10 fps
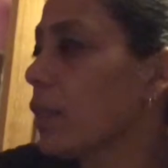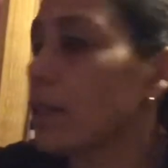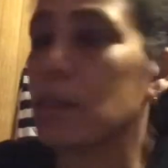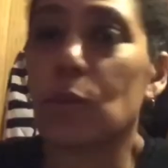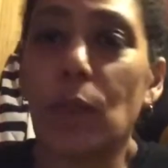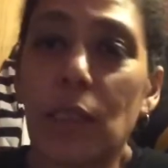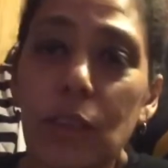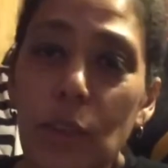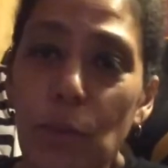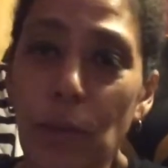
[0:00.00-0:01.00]
this. Well, you
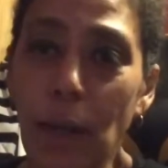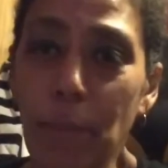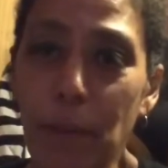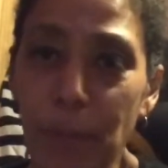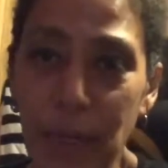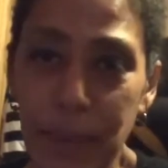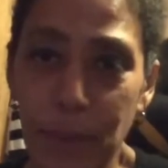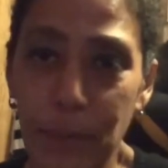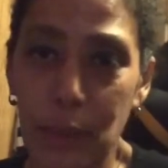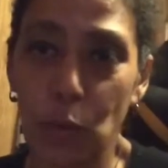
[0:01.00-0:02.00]
see, I'm a bad
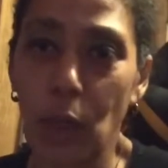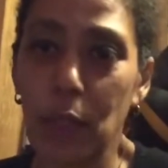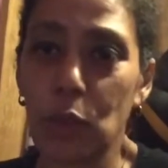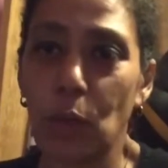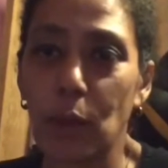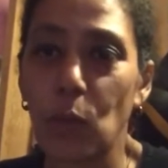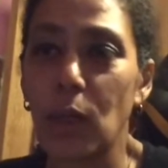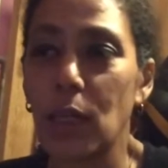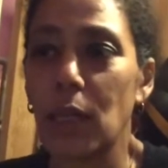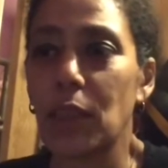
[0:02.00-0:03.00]
habit. What I do, I
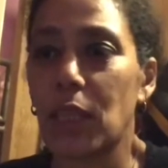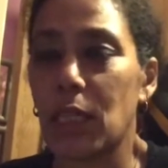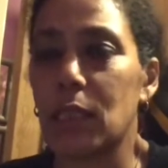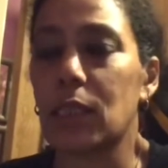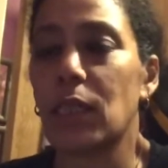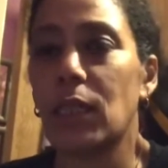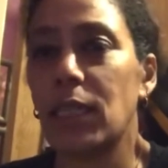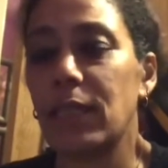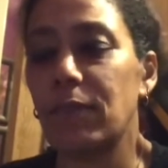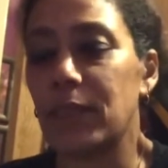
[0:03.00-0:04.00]
work on things and then
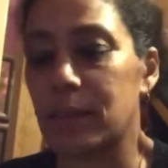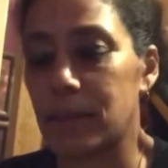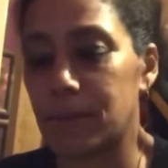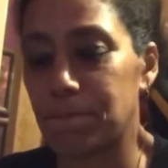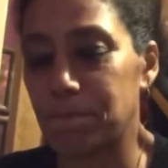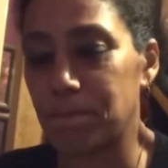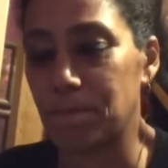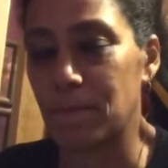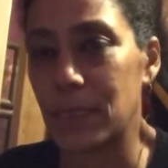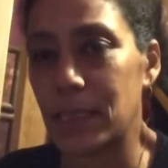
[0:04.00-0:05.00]
leave it,
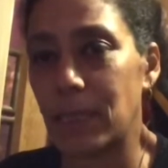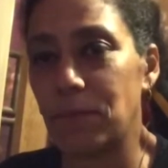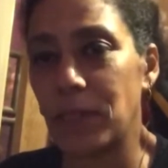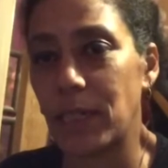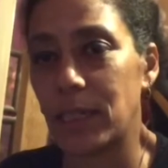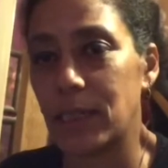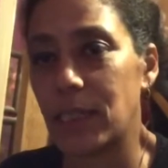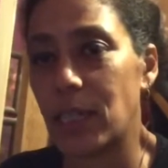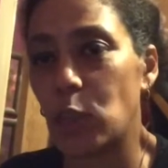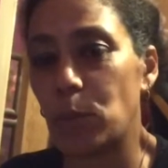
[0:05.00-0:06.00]
and then forget, and
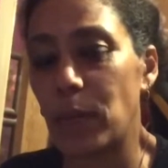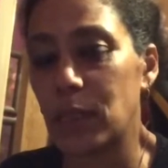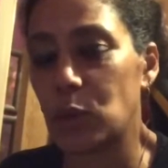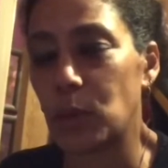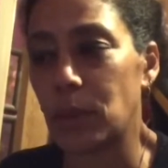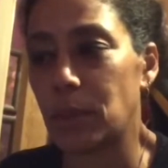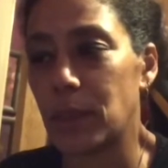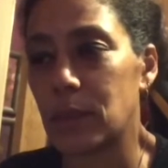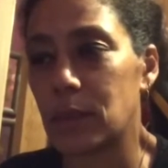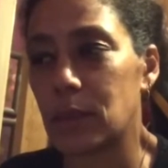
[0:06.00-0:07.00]
then come back to it,
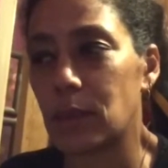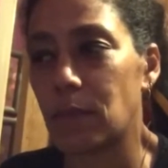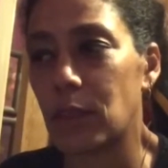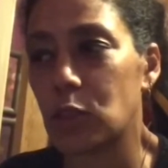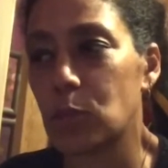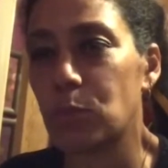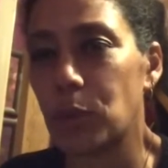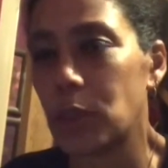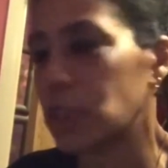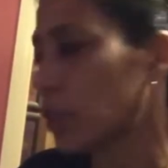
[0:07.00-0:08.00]
because I've got some
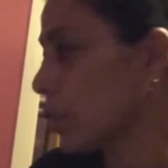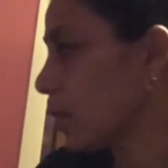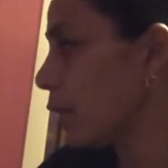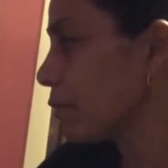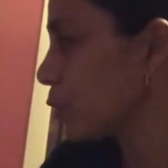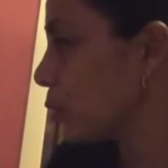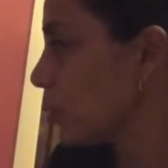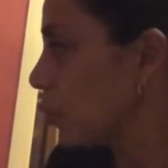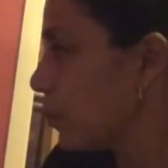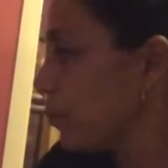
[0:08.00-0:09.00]
projects I have to
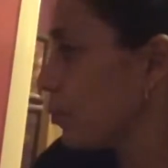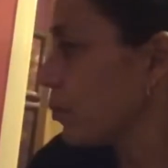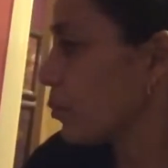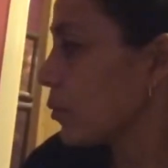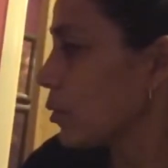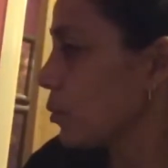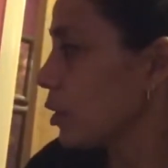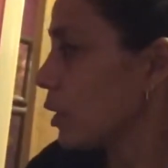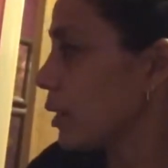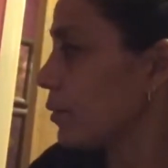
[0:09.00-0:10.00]
do,
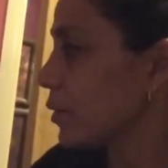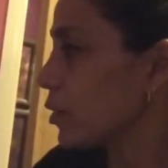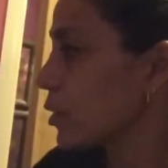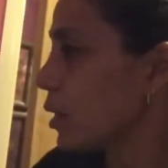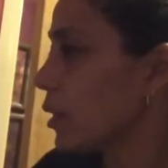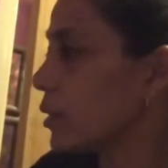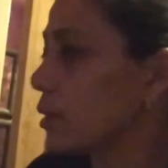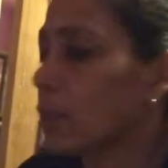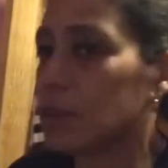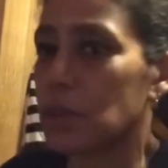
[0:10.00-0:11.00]
which I haven't
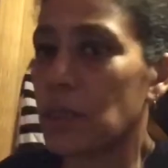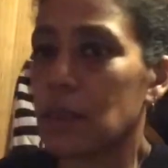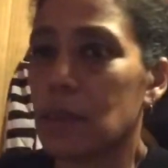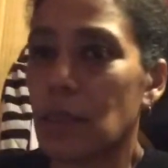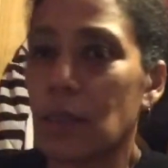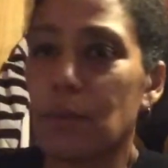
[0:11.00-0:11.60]
started, as you can see,